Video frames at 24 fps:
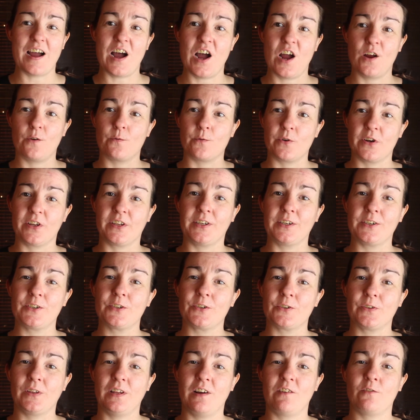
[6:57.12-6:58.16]
Yeah, I really
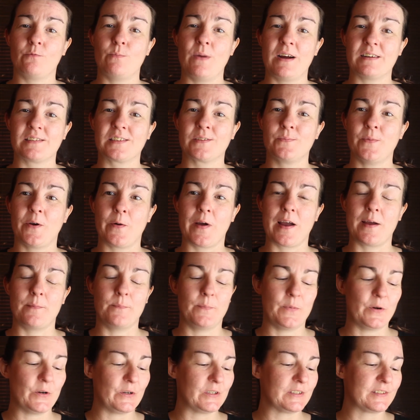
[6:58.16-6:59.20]
do love my Smoant
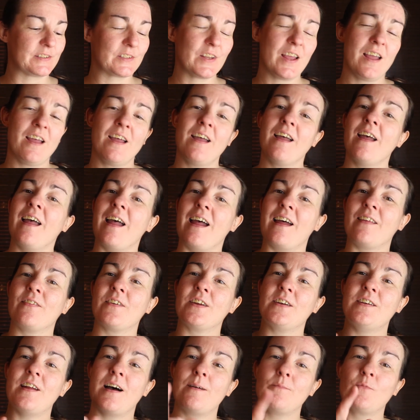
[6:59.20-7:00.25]
mods, and
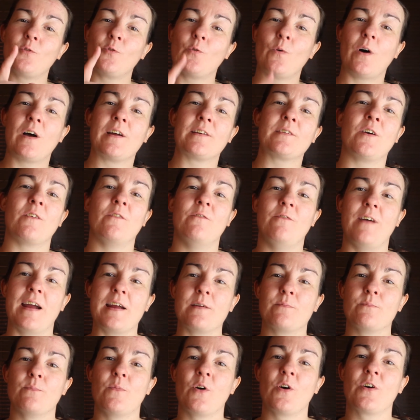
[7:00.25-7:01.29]
the number one
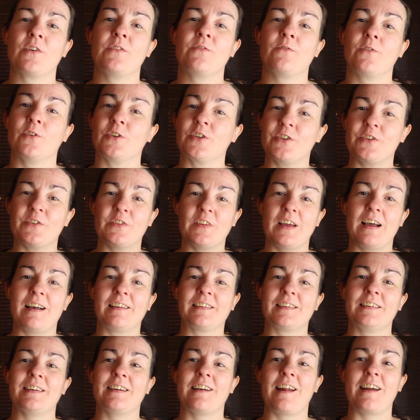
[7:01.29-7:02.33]
vape mod for
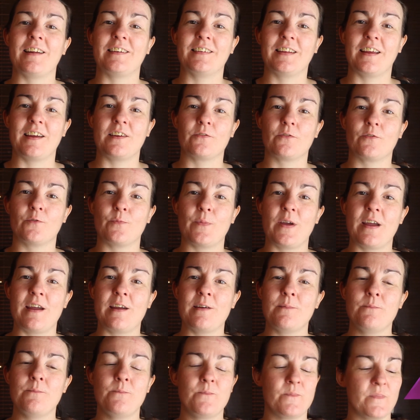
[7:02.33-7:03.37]
2018 for
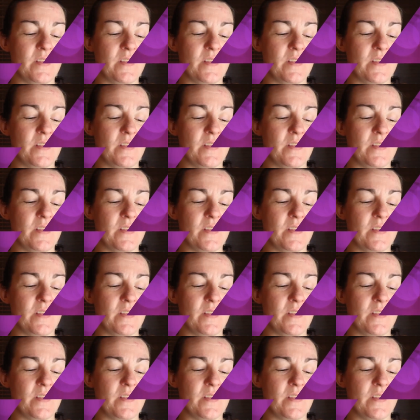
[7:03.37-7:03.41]
me